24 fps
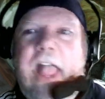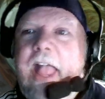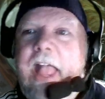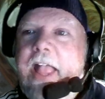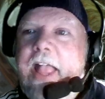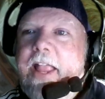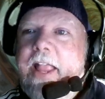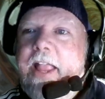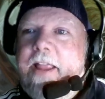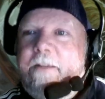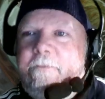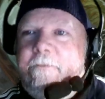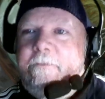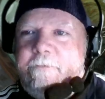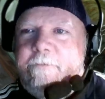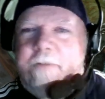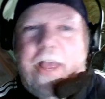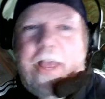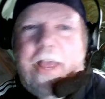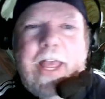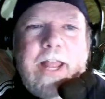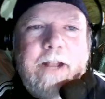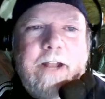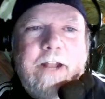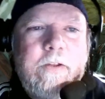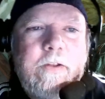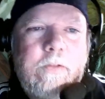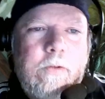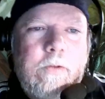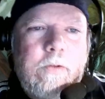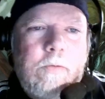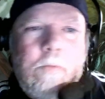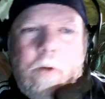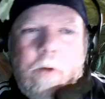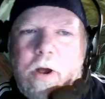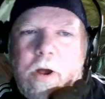In fact,
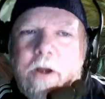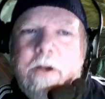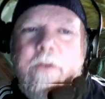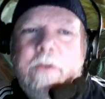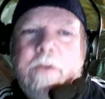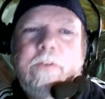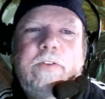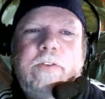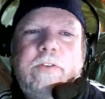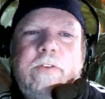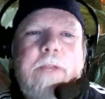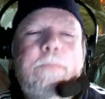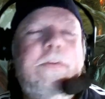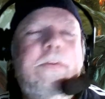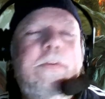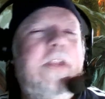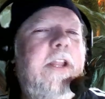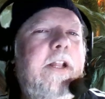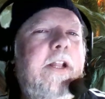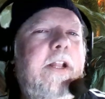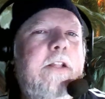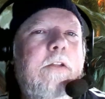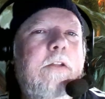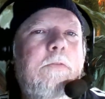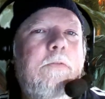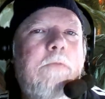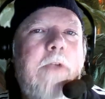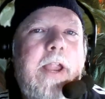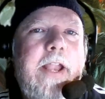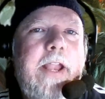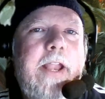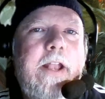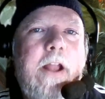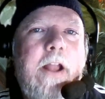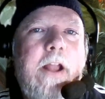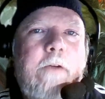the water seeps in at the
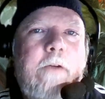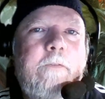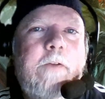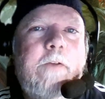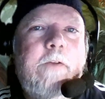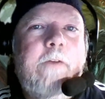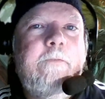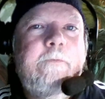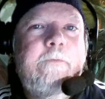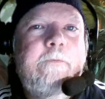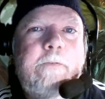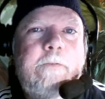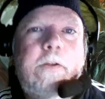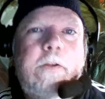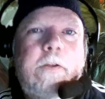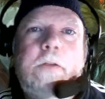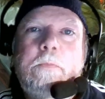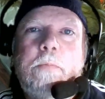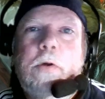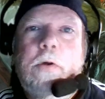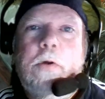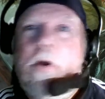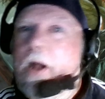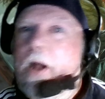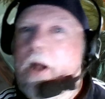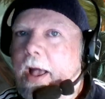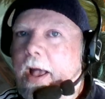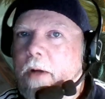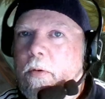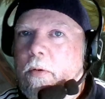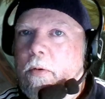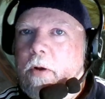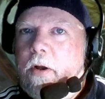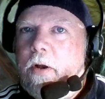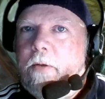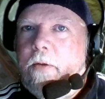rate of a foot per
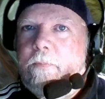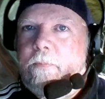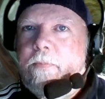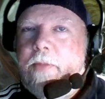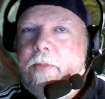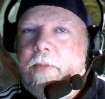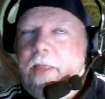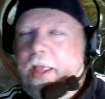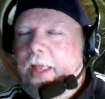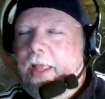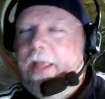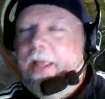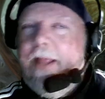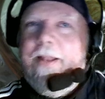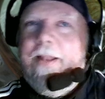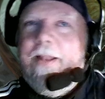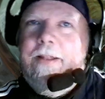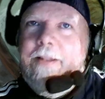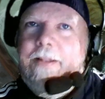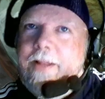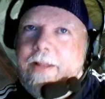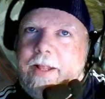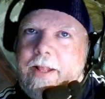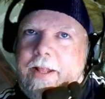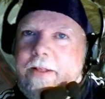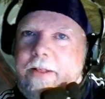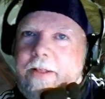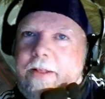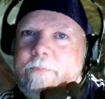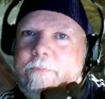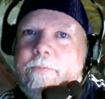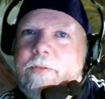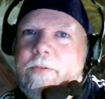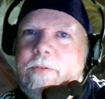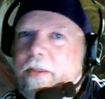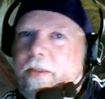hour, and
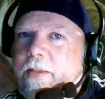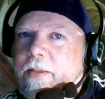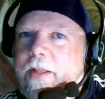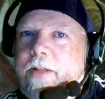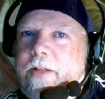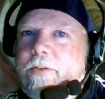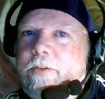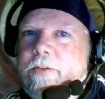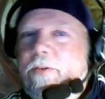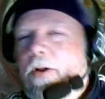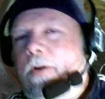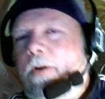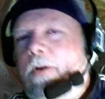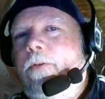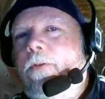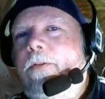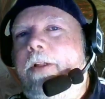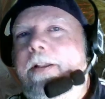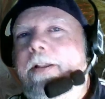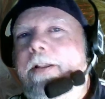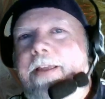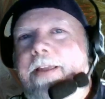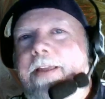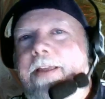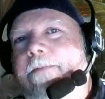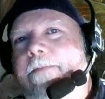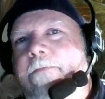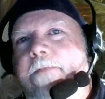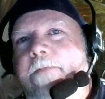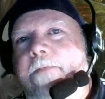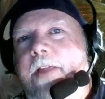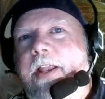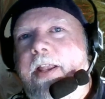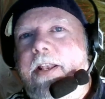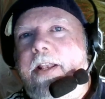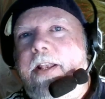the ceilings are only ten
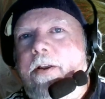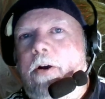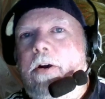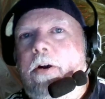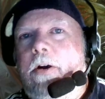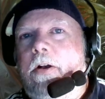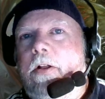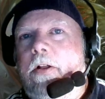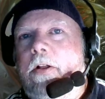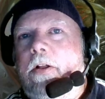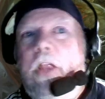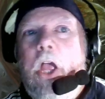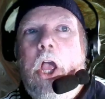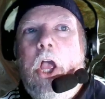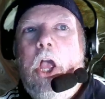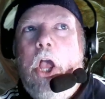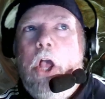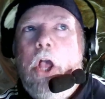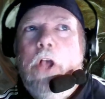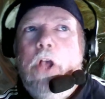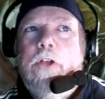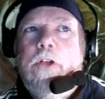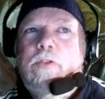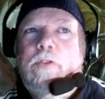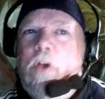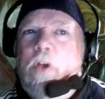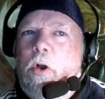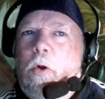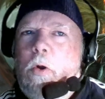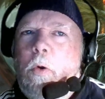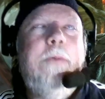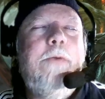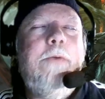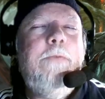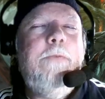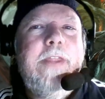feet tall.
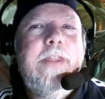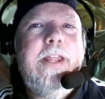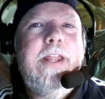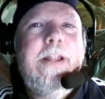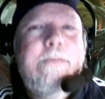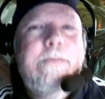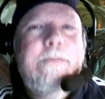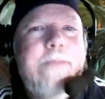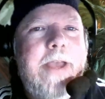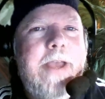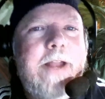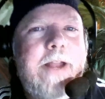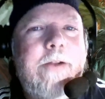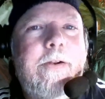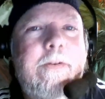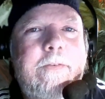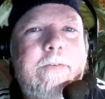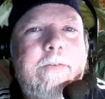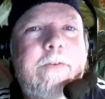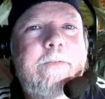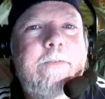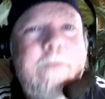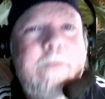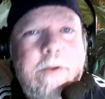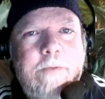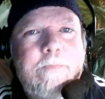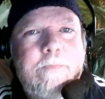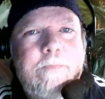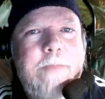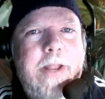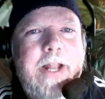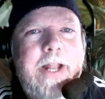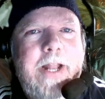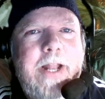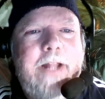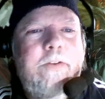So, within a matter of a few
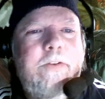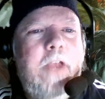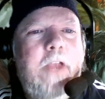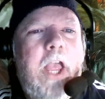minutes,